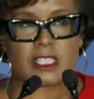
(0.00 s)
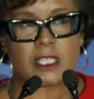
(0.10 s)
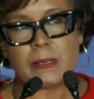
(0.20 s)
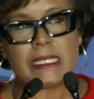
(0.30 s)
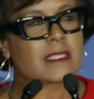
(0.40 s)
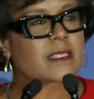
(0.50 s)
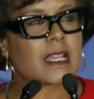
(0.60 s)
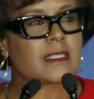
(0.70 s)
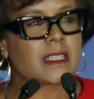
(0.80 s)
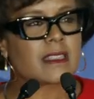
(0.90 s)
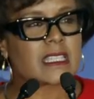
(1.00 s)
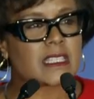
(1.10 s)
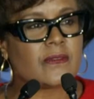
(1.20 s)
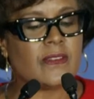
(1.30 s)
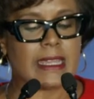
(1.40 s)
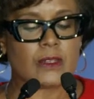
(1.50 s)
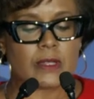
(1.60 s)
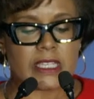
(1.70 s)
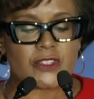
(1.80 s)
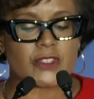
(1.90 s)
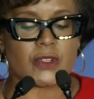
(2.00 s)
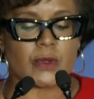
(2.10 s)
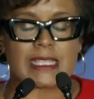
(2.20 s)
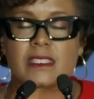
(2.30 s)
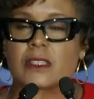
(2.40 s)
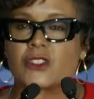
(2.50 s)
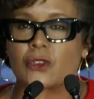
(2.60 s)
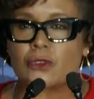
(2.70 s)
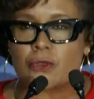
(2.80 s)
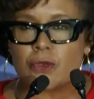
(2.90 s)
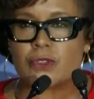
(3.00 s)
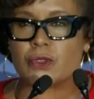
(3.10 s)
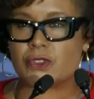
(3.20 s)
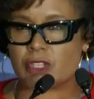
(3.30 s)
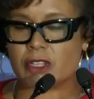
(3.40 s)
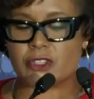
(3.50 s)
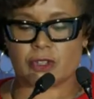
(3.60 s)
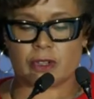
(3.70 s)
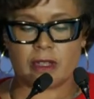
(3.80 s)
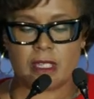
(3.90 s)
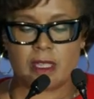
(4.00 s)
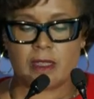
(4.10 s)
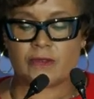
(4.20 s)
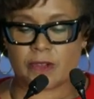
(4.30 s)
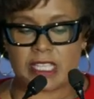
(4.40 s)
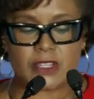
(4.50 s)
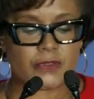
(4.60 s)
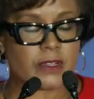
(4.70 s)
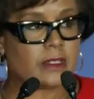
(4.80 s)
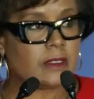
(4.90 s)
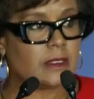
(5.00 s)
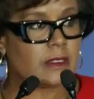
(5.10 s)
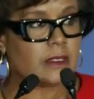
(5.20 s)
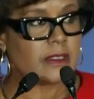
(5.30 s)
to be discussing this vital issue at such a crucial juncture for Israel,